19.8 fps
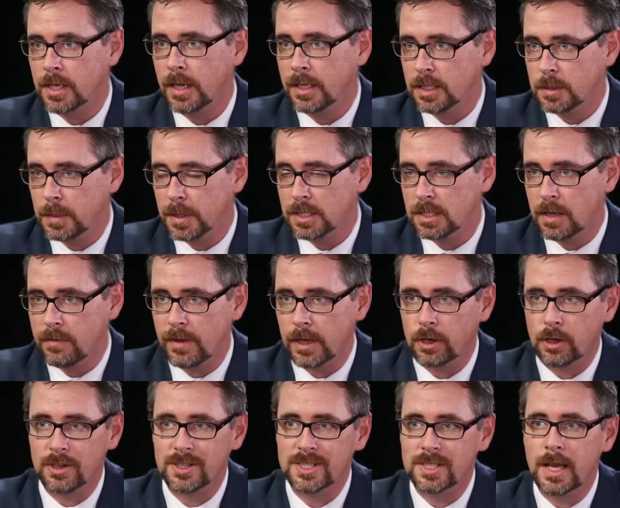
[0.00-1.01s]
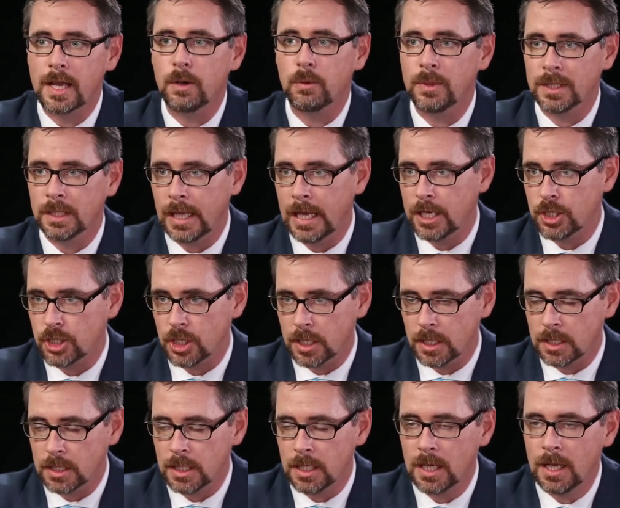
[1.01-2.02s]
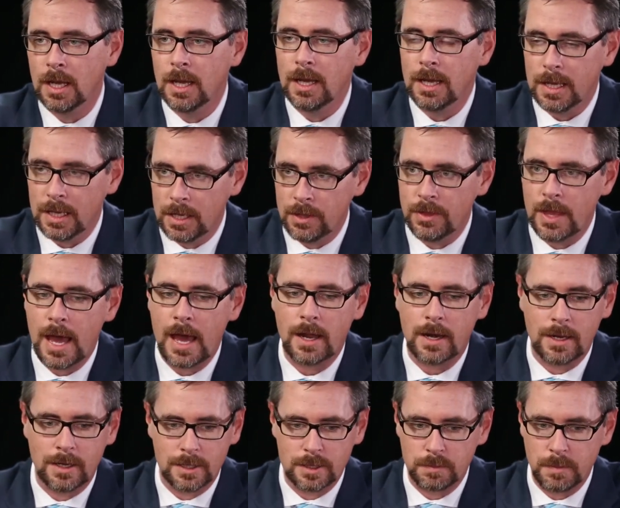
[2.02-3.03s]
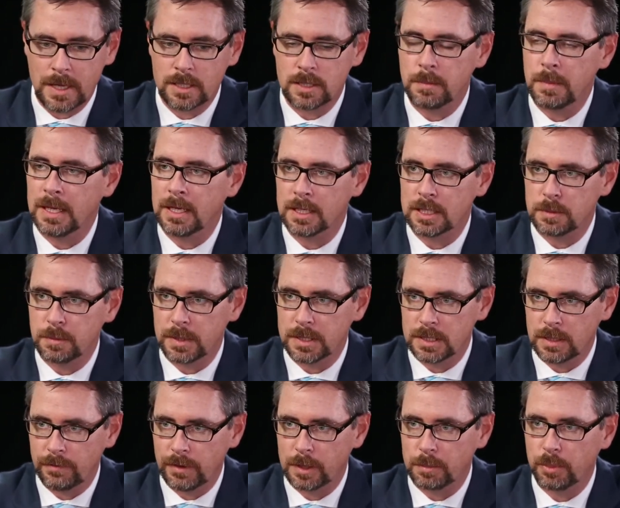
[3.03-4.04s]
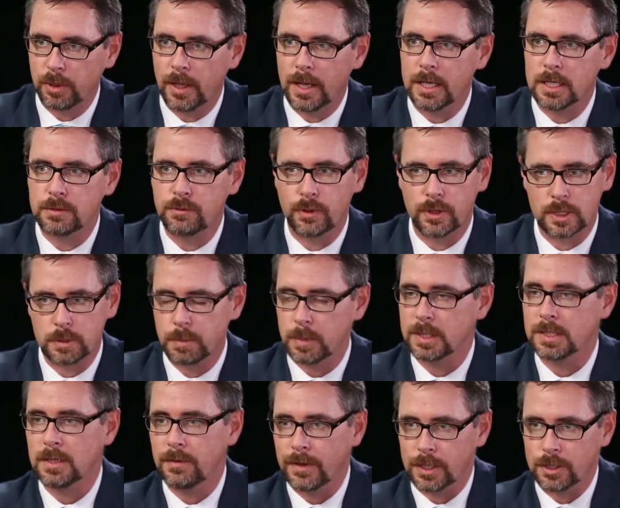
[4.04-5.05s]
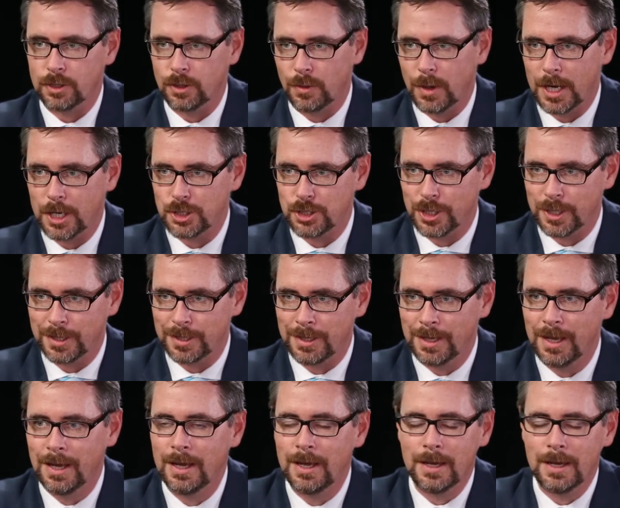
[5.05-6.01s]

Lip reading: site-specific or site-relationed in that it is meant to be in a specific place for a specific duration.